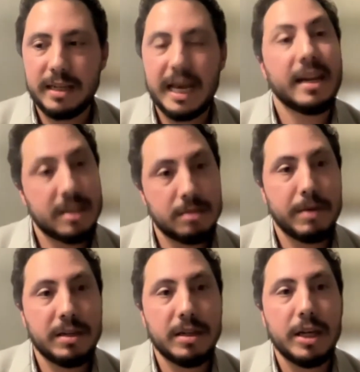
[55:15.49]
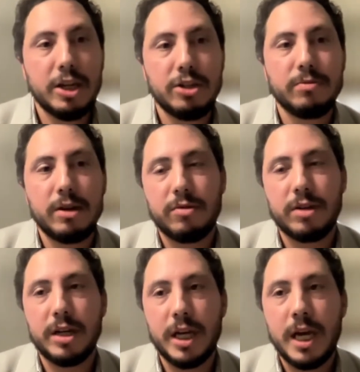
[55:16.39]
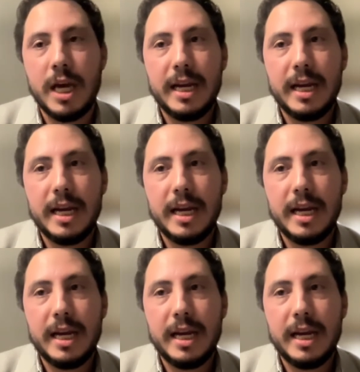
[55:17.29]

and it's made in Egypt locally.